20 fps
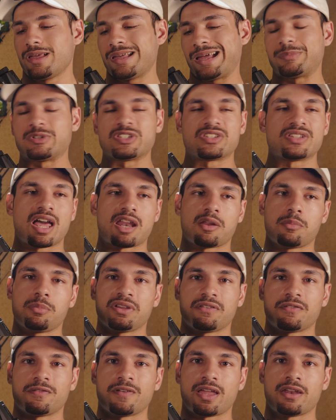I'm just not a
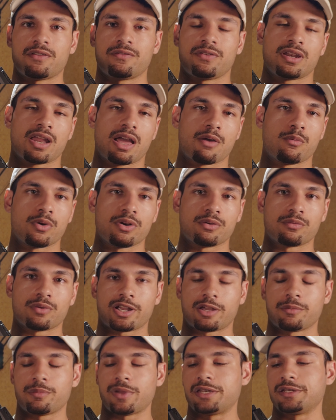big fan of it. I wouldn't
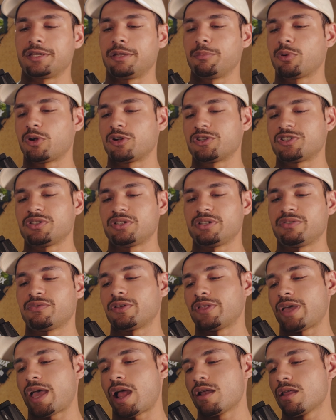recommend it personally
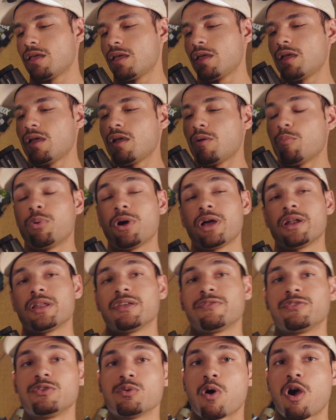for that. But
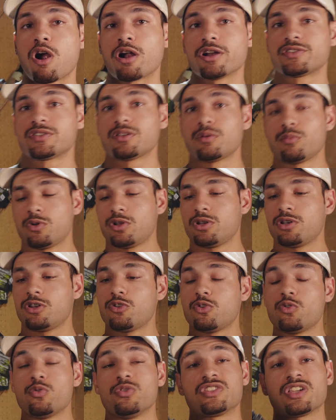if you are someone
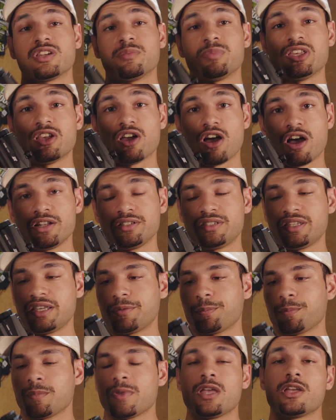who is going to be
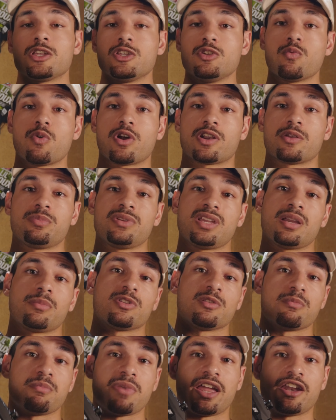hunting, you want to be
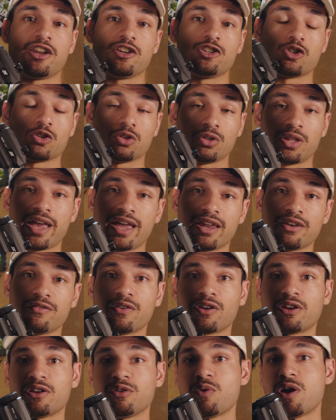able to manage your land
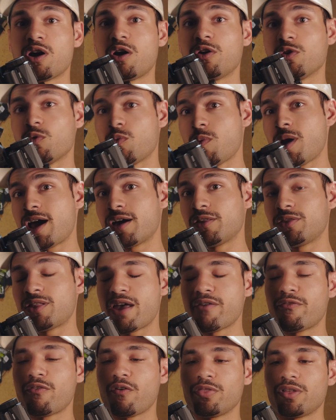very well and the
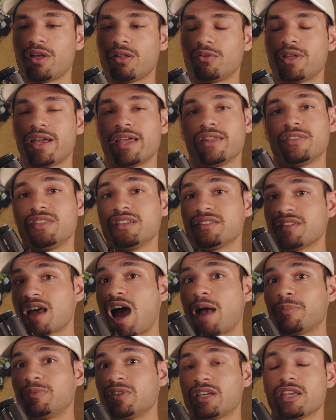wildlife on that land, this
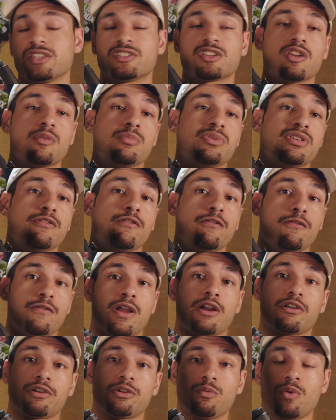optic is going to be
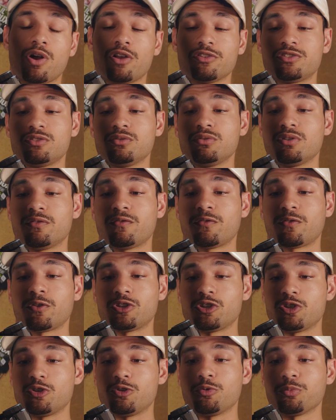very well suited for
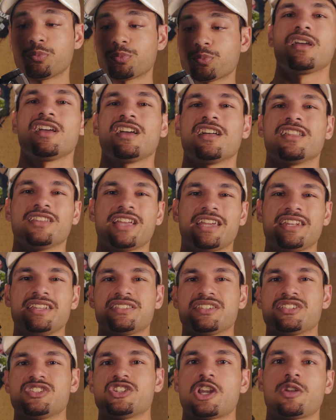you.
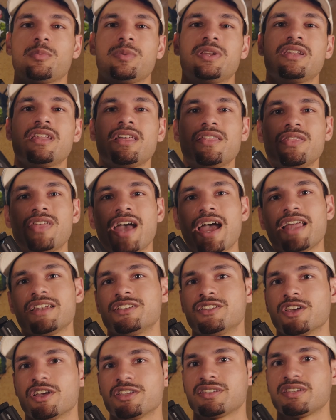Ladies and gentlemen, that
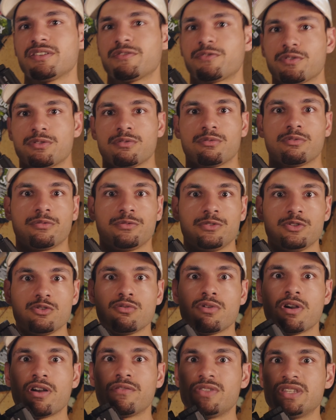does it for the
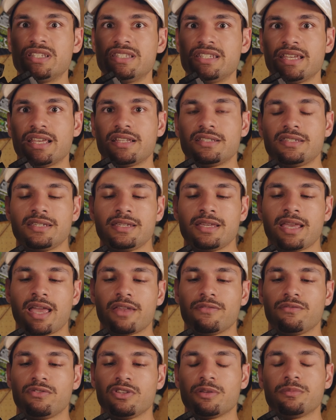review of the DNT
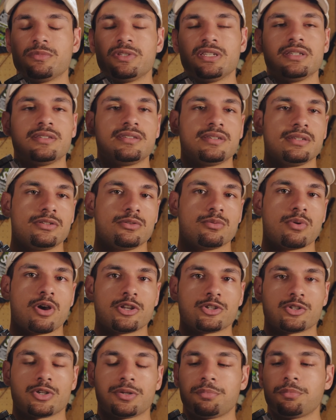NVMD
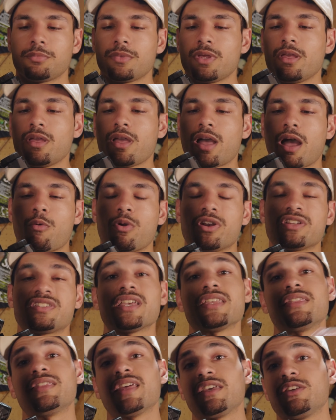C200. I want to
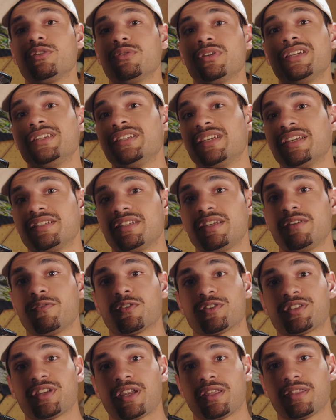say thank you to DNT
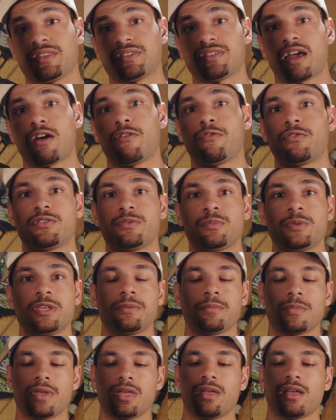for sending this out to
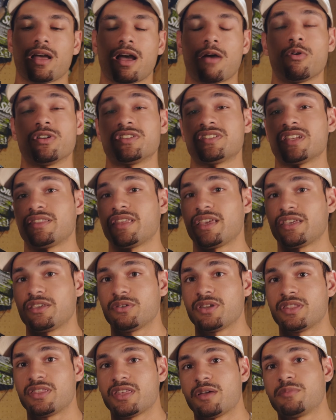me. I want to say thank you
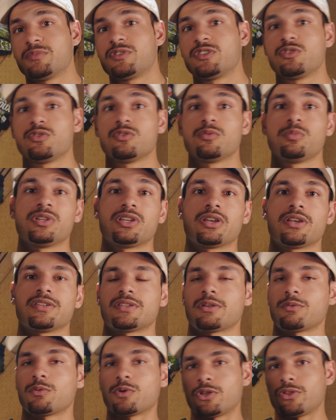to them too, because
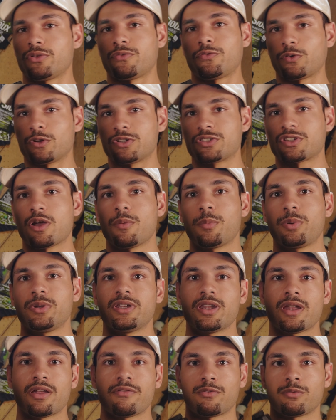they were the first company
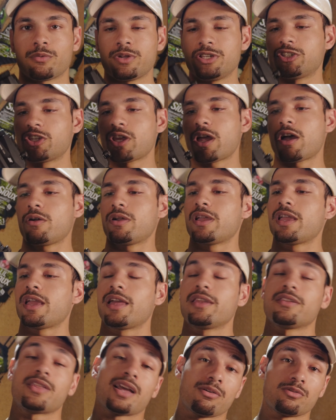to ever reach out,
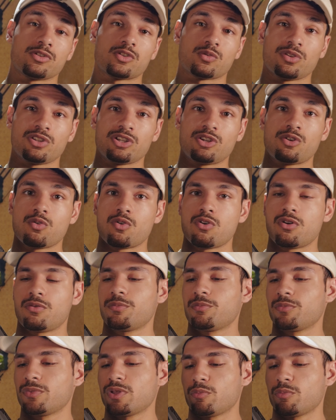and that was really cool.